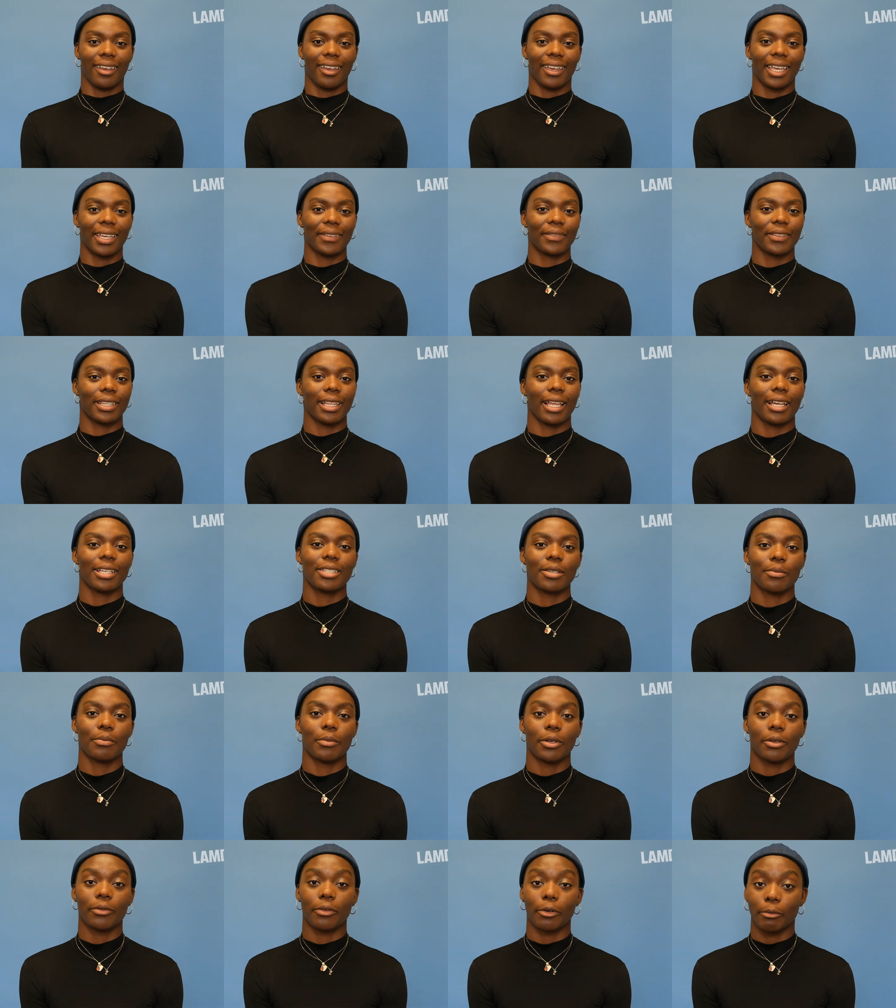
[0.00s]
If you'd like to
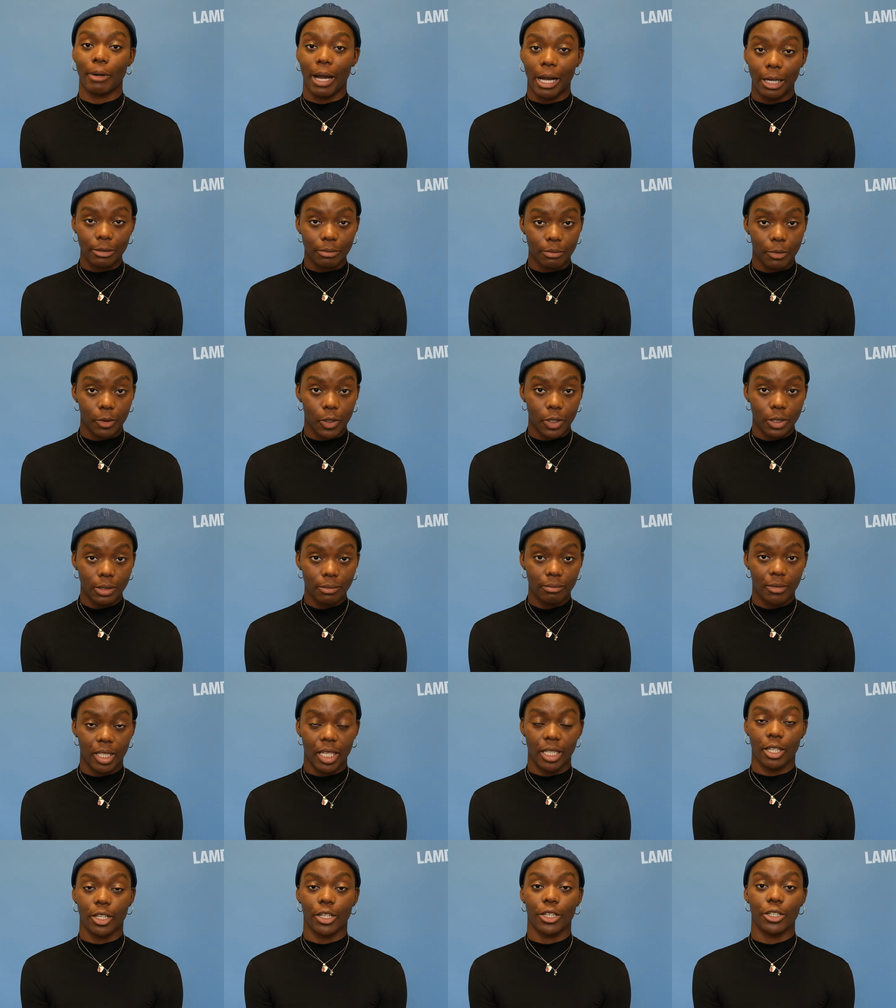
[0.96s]
move around more,
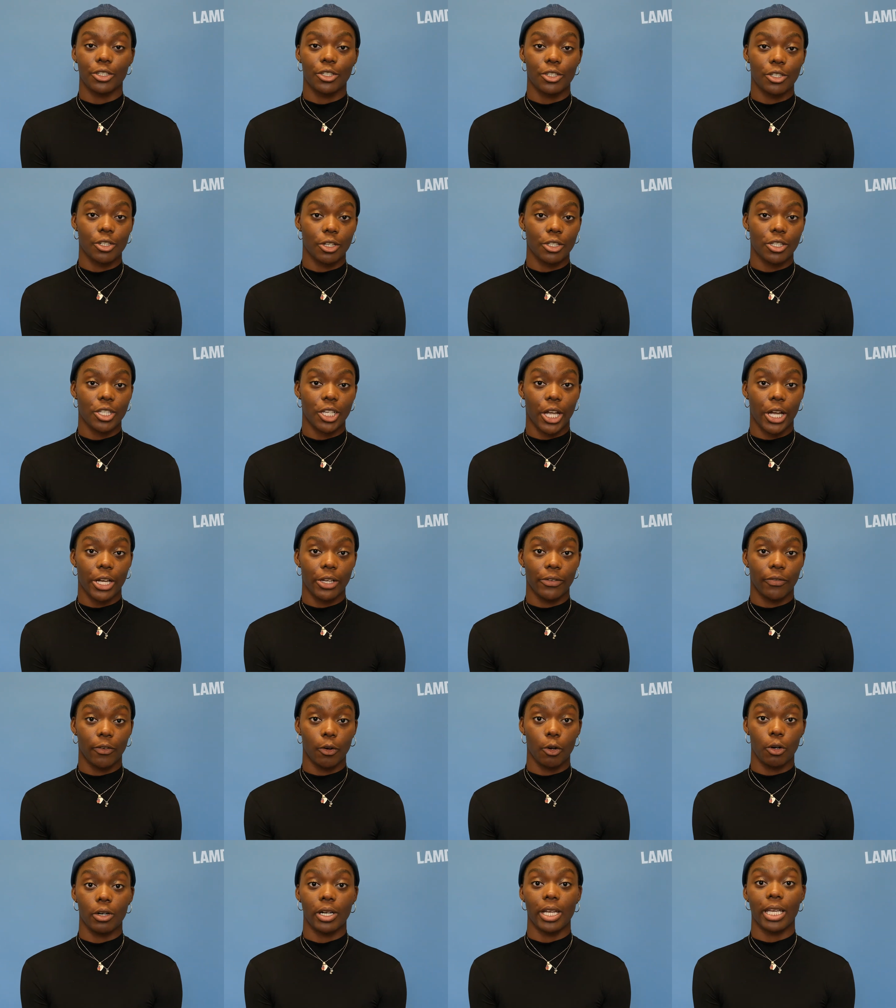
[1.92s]
then a good shot to go
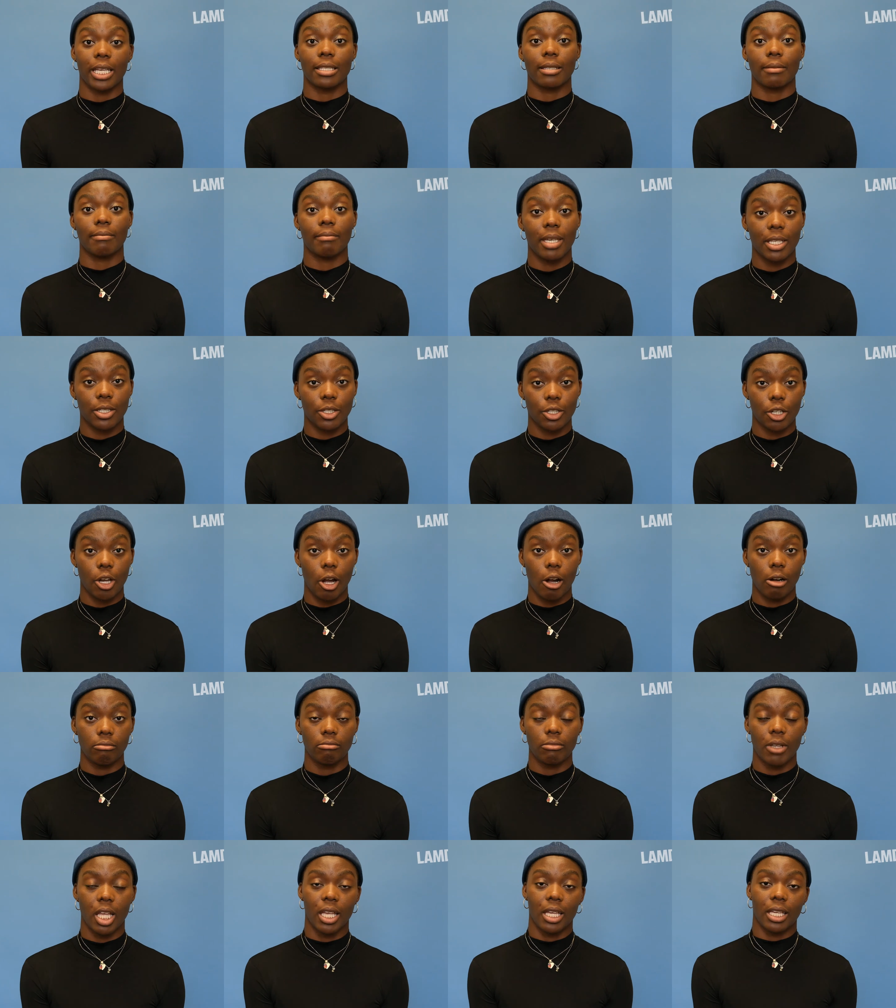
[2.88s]
for is a mid shot.
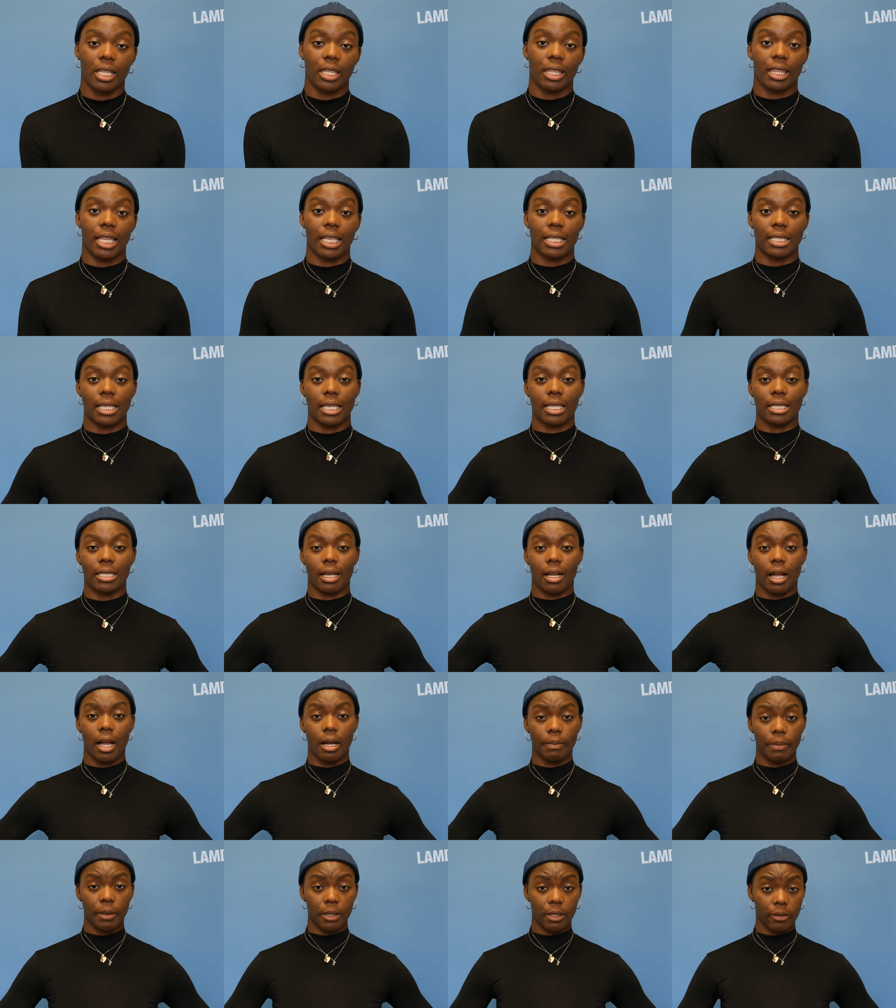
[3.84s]
This is a
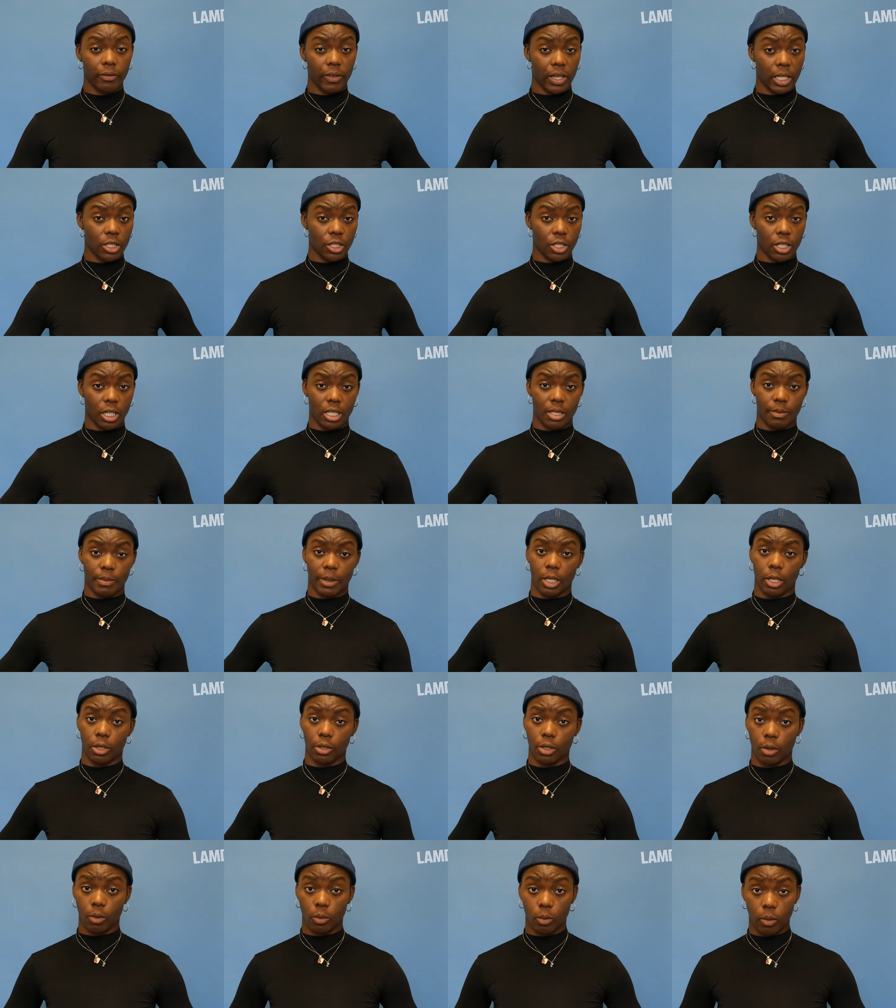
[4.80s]
couple of inches below
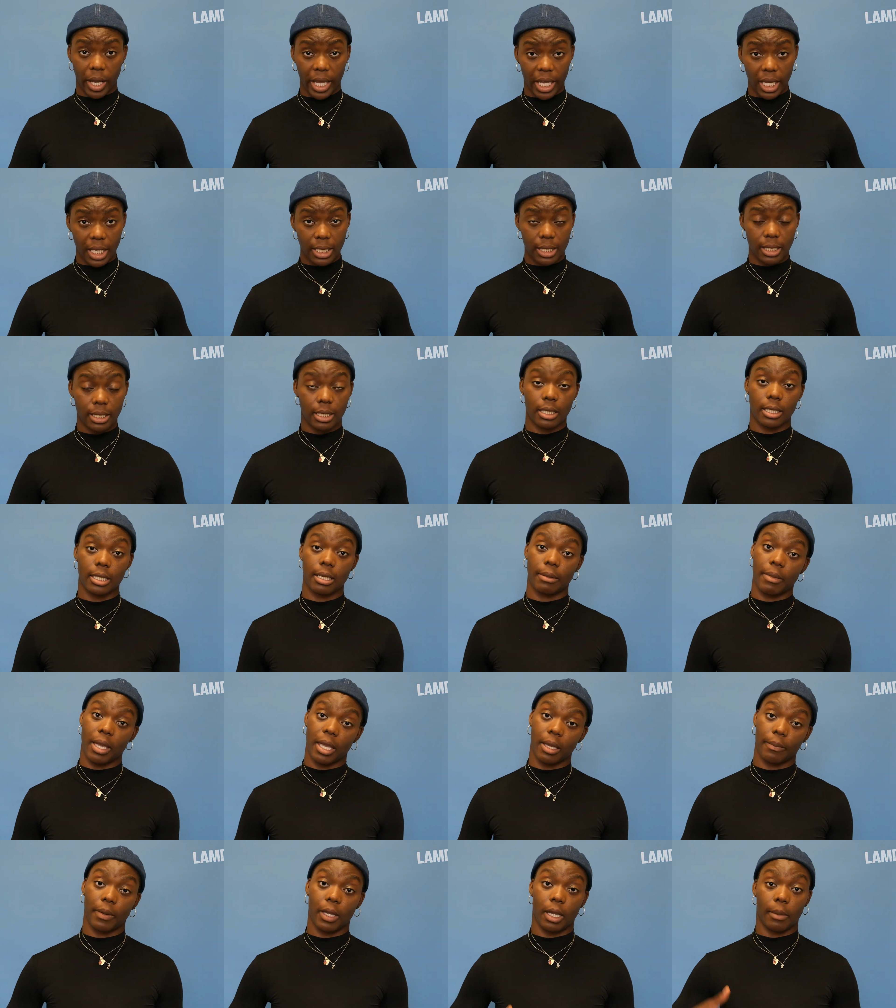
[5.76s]
your waist to
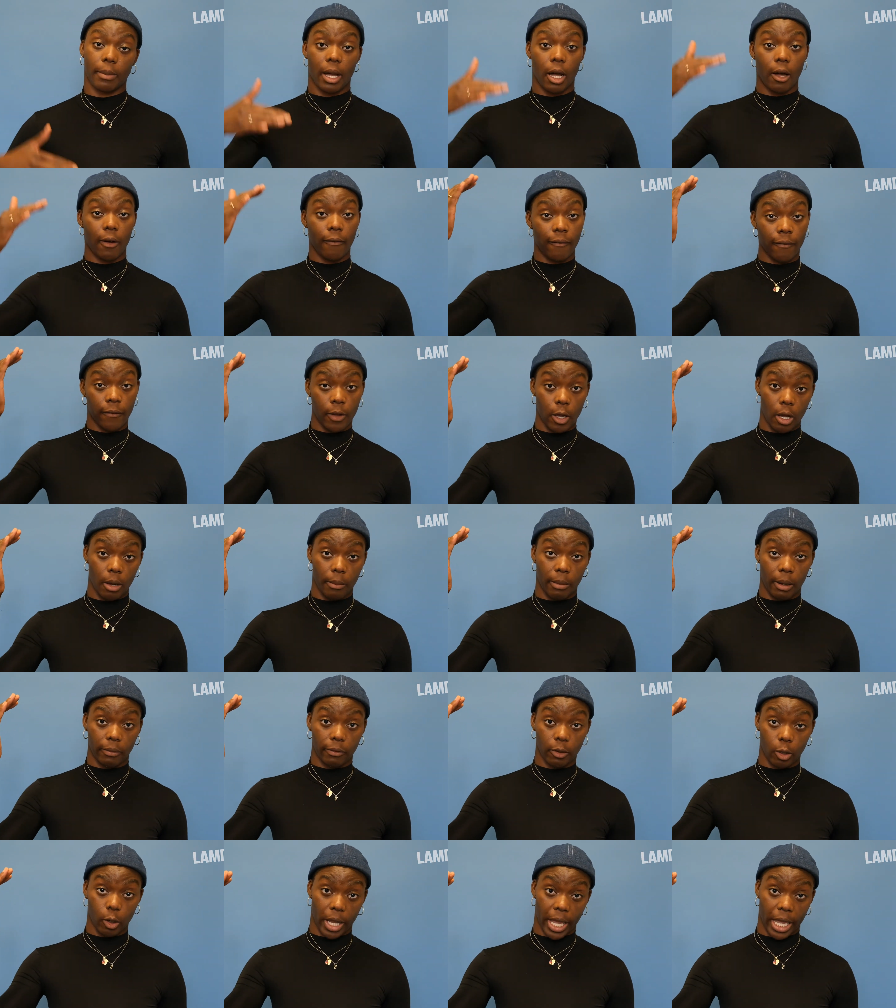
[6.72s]
maybe about a foot
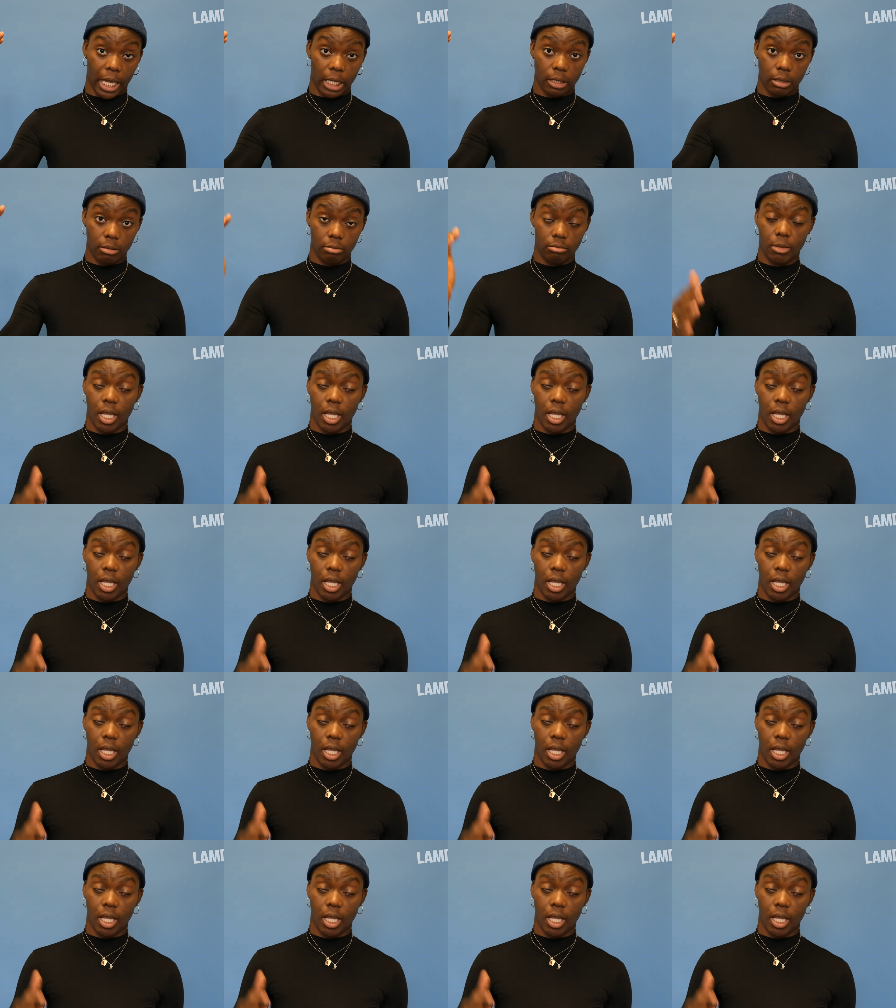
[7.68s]
above your head.